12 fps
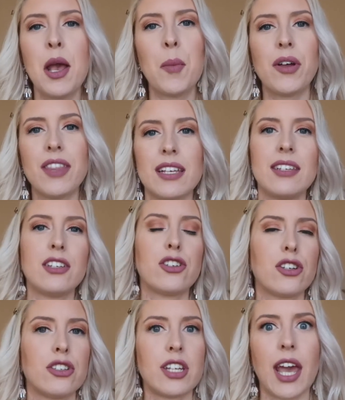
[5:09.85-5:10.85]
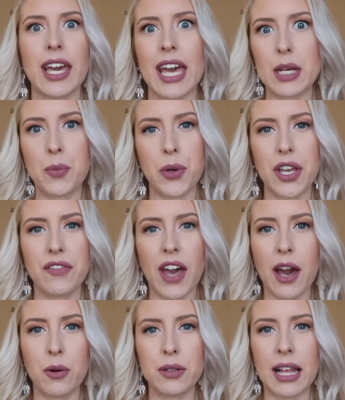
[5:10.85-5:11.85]
but this is just a kind of brief
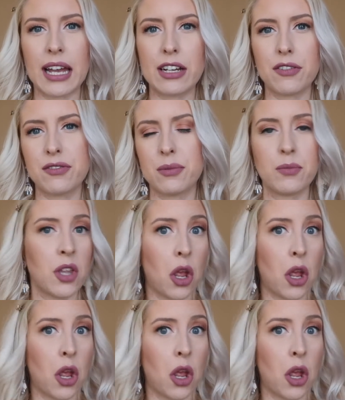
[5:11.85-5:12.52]
outline of